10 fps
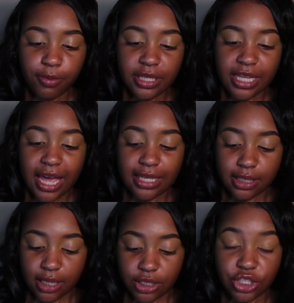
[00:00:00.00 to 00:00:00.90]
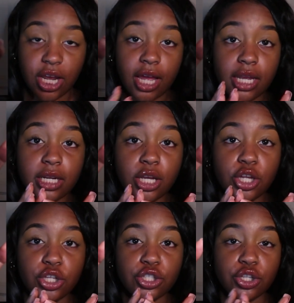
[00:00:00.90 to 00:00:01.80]
because it adds like a shine.
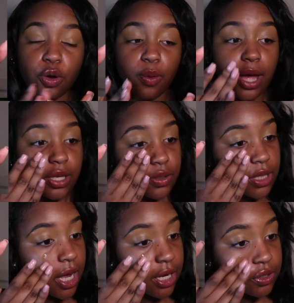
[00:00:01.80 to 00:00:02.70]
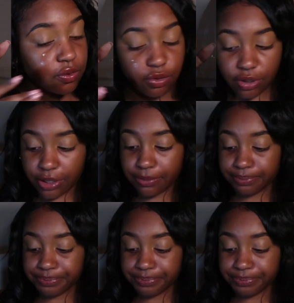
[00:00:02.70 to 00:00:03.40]
So I use the Hydro Grip,